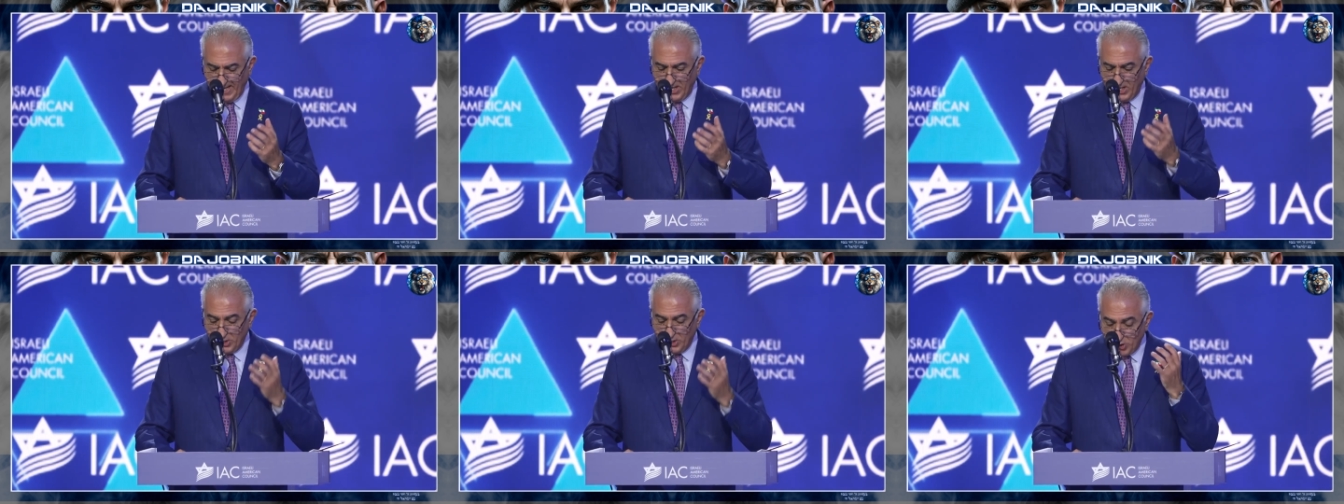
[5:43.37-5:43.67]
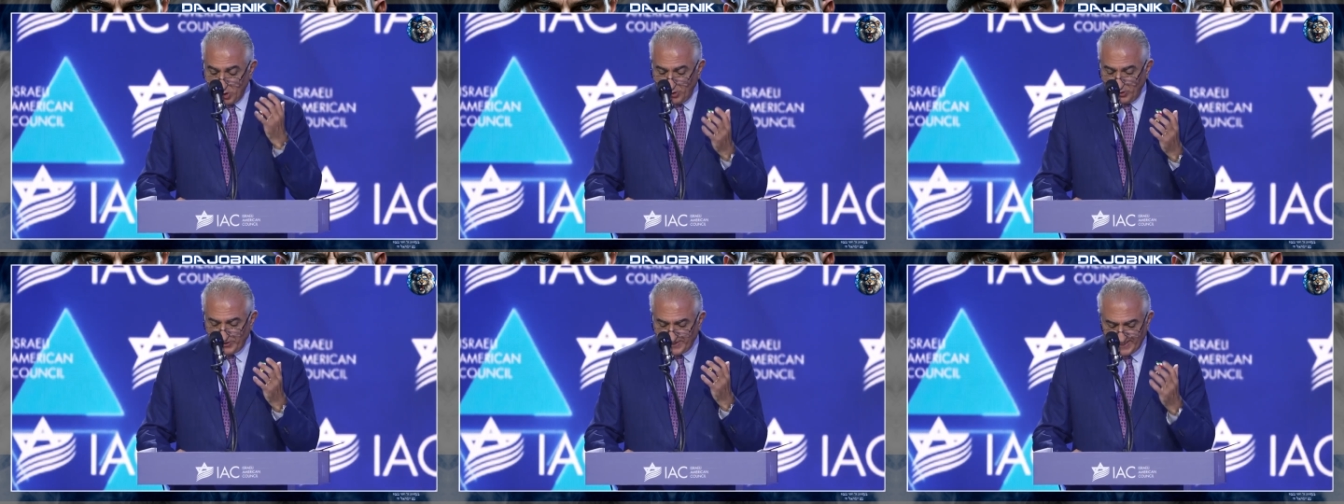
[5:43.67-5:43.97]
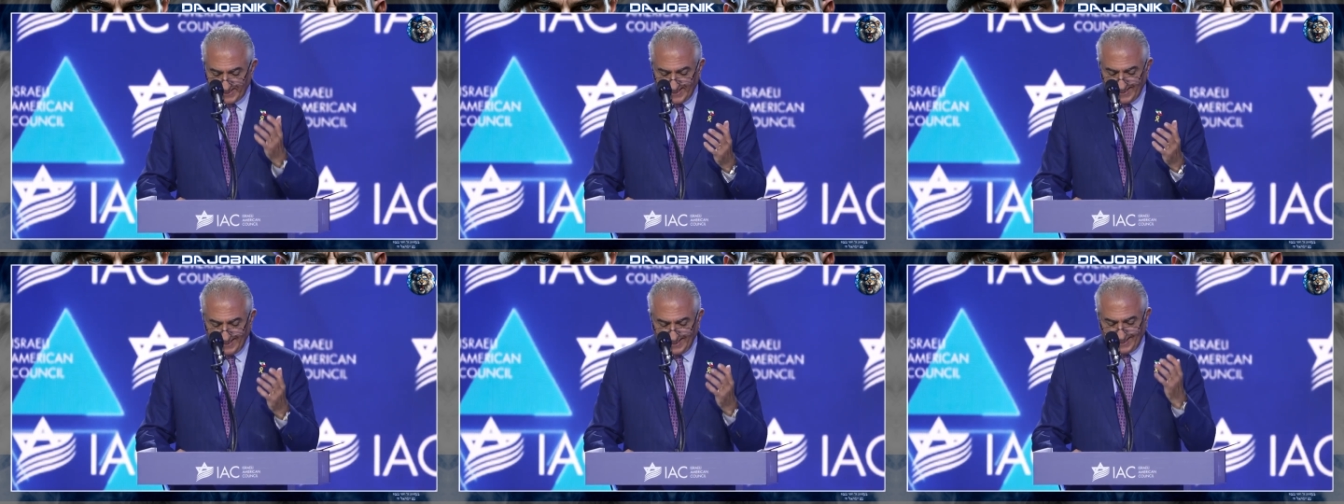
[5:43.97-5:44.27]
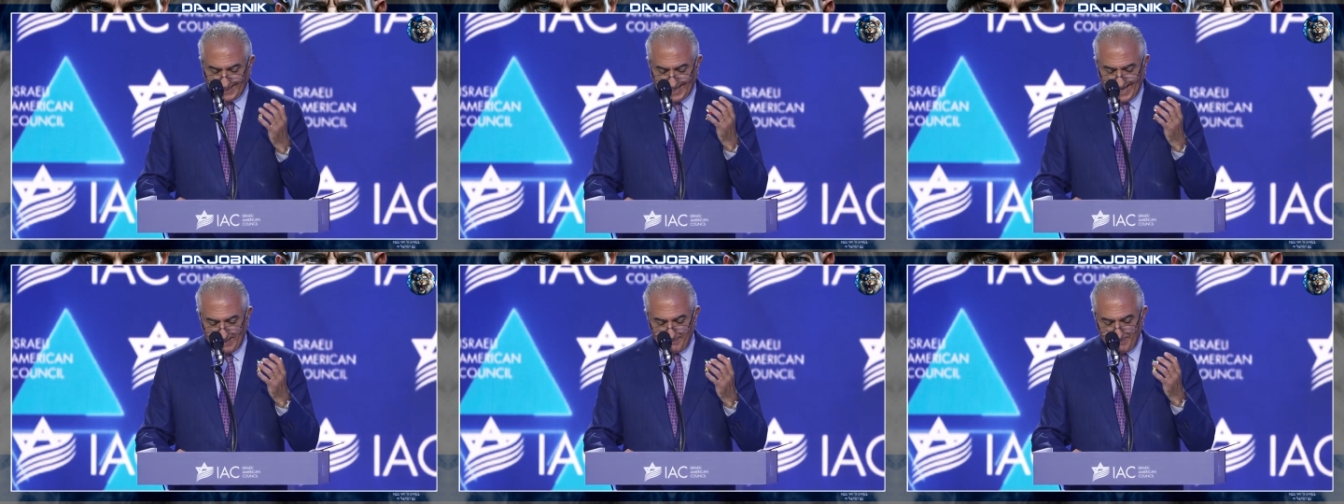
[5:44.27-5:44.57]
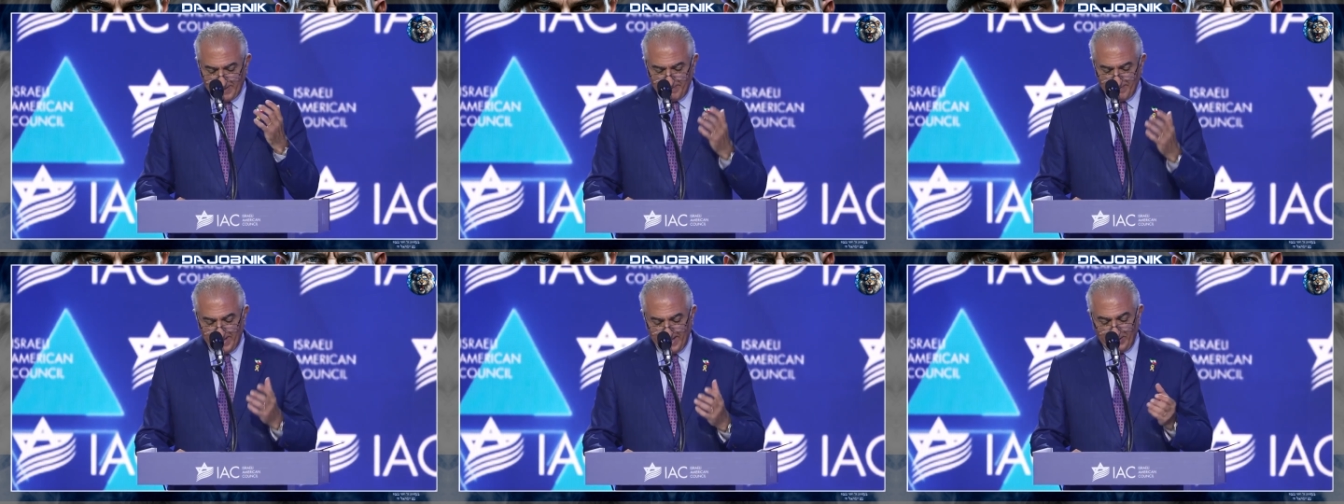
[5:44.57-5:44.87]
no deal can
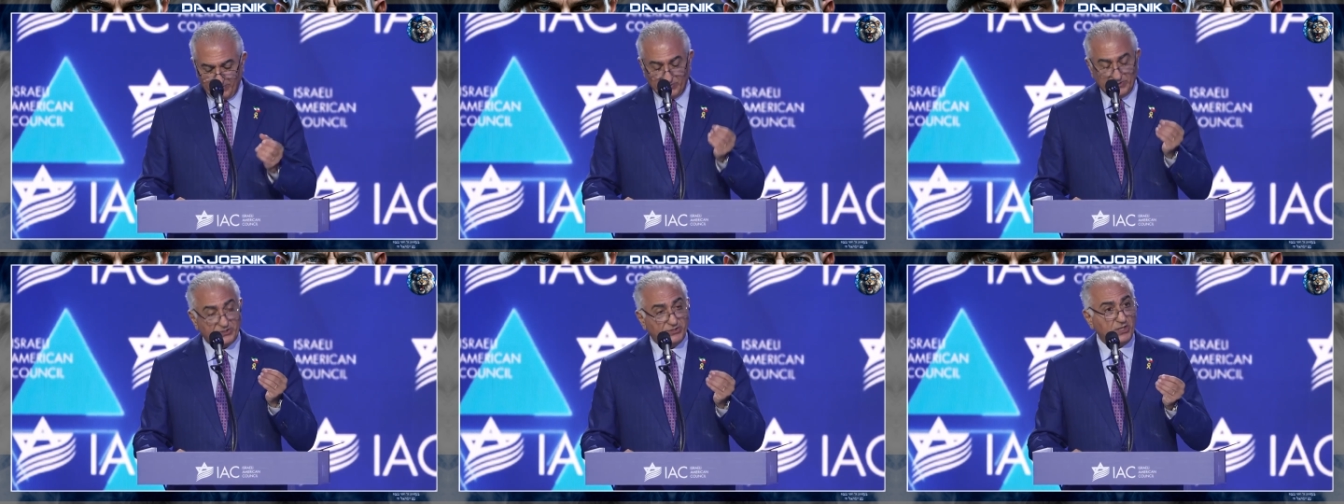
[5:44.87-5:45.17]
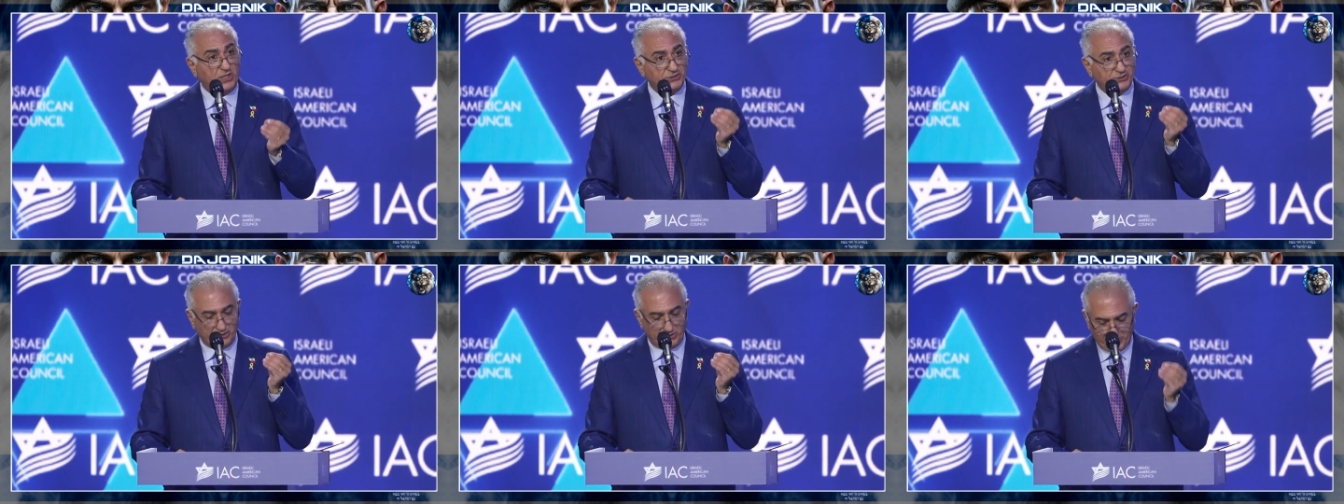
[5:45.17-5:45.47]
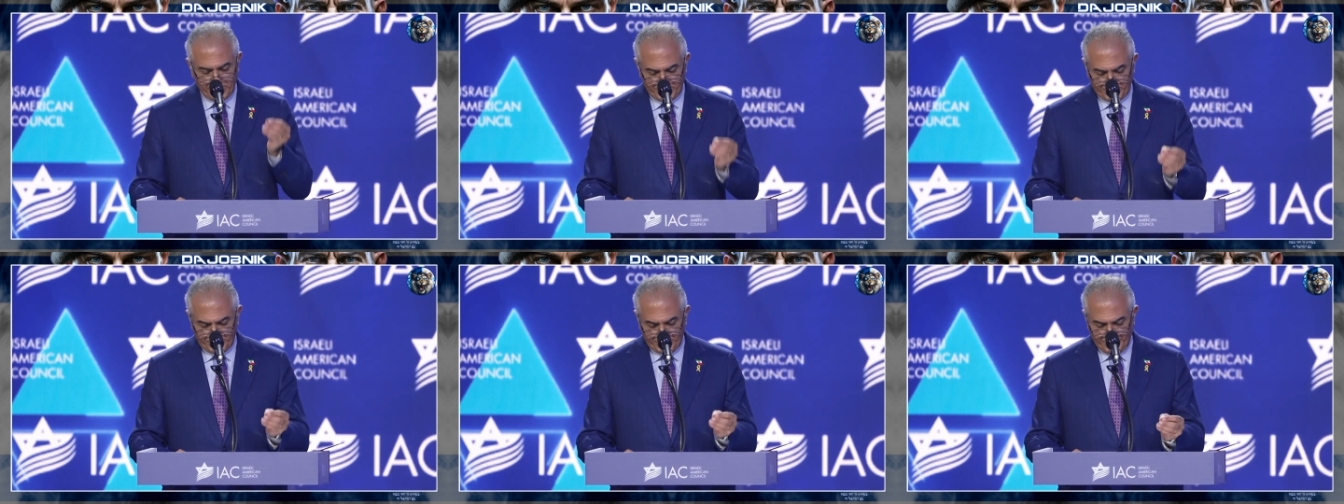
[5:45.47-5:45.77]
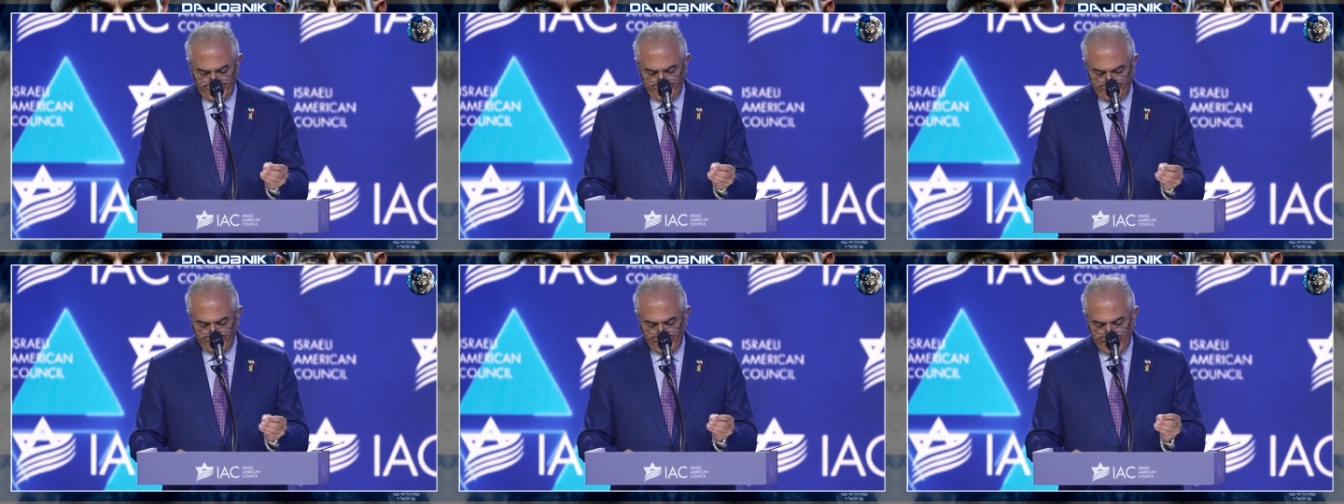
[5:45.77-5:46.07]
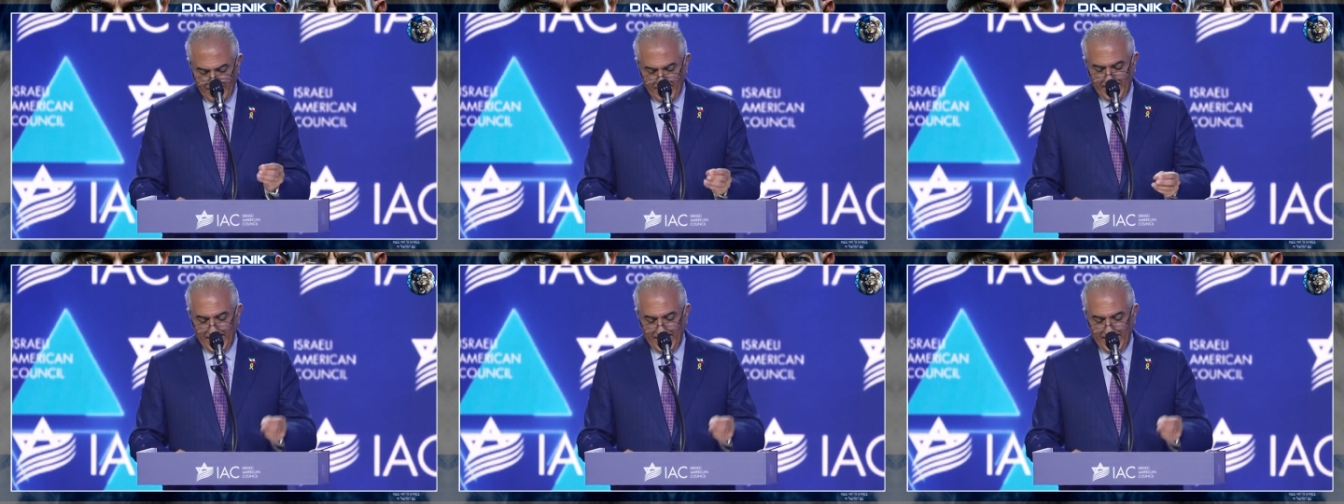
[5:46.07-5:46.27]
be made with such a regime